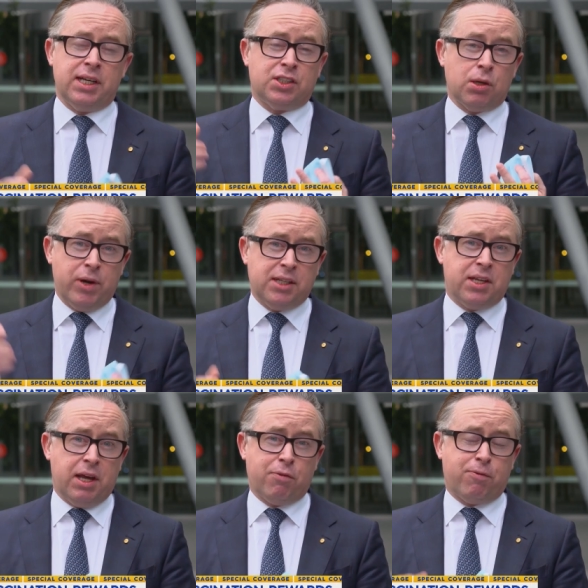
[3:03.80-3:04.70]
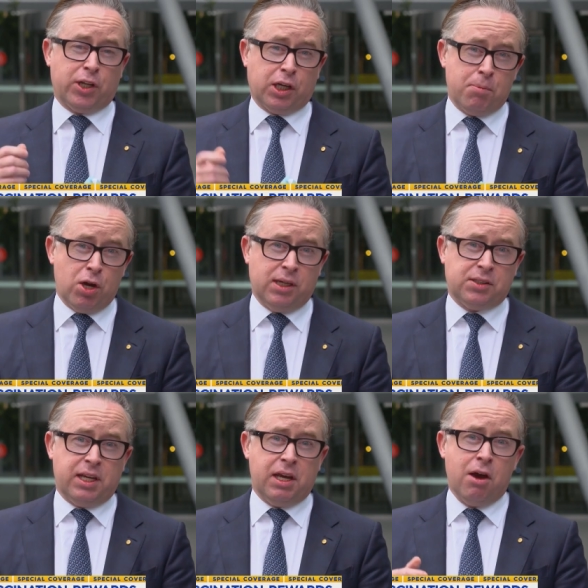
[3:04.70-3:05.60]
this, and we think for the
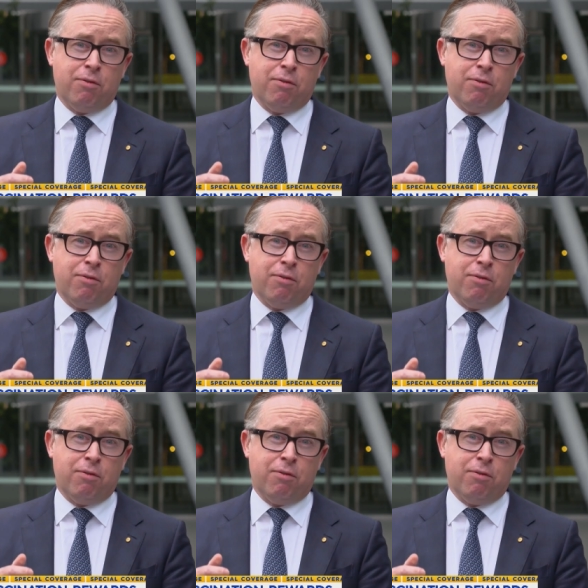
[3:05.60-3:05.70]
community,